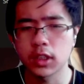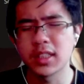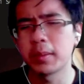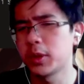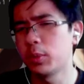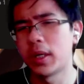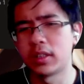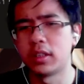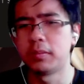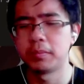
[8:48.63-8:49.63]
I'm still
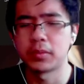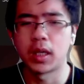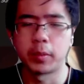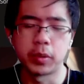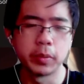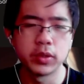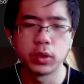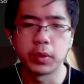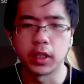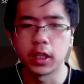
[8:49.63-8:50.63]
better. I'm probably
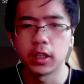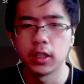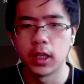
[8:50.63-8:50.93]
still winning,